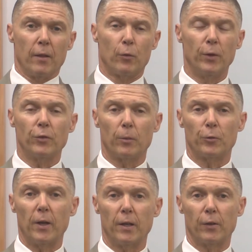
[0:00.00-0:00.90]
The reason I'm
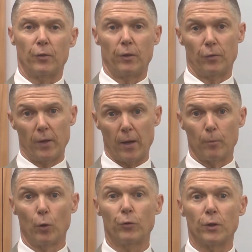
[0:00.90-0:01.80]
saying this is that
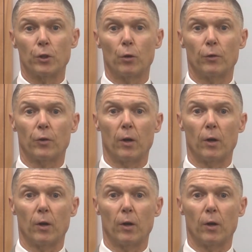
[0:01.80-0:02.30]
most insurance